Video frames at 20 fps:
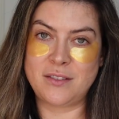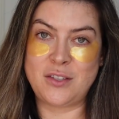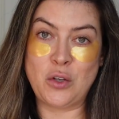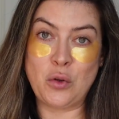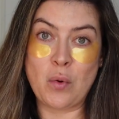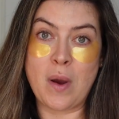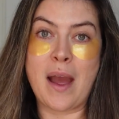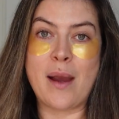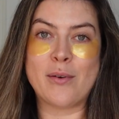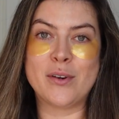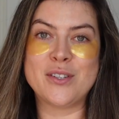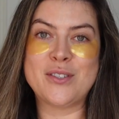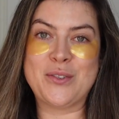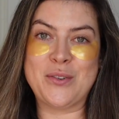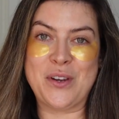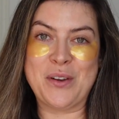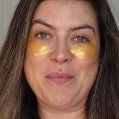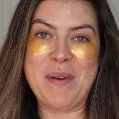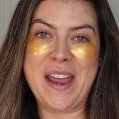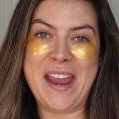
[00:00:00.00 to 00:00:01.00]
2 hours
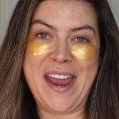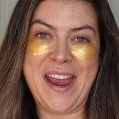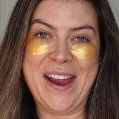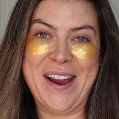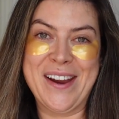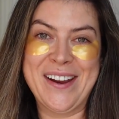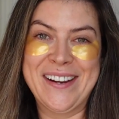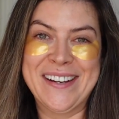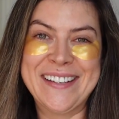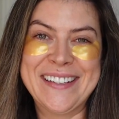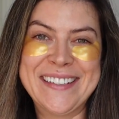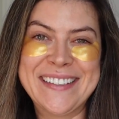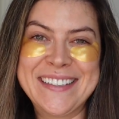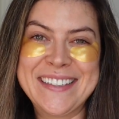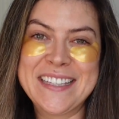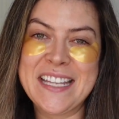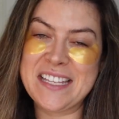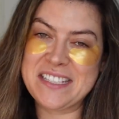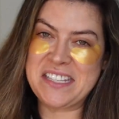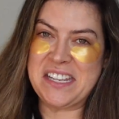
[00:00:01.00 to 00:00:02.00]
doing my hair.
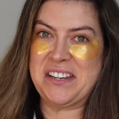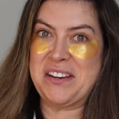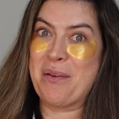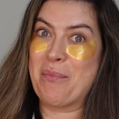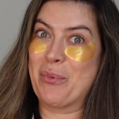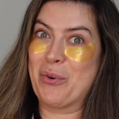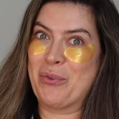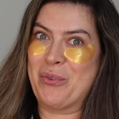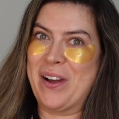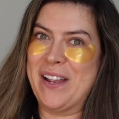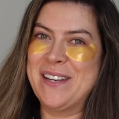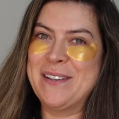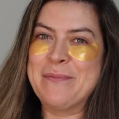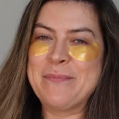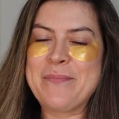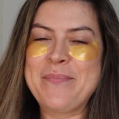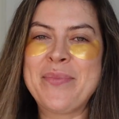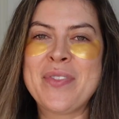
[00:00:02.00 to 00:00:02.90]
That's like number one.